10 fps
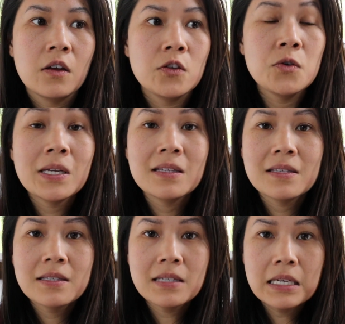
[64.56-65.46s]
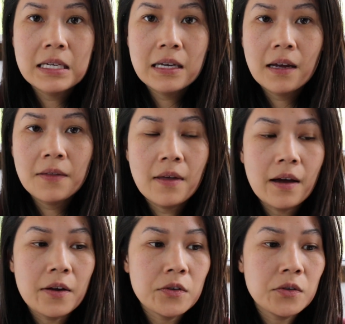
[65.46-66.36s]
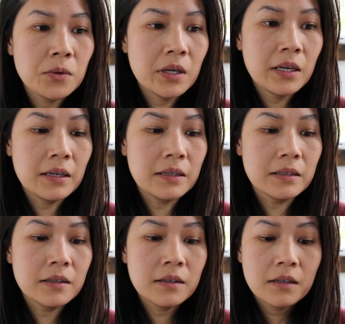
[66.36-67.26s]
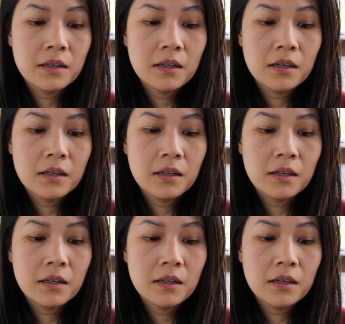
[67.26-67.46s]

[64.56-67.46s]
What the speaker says: you can see and that you can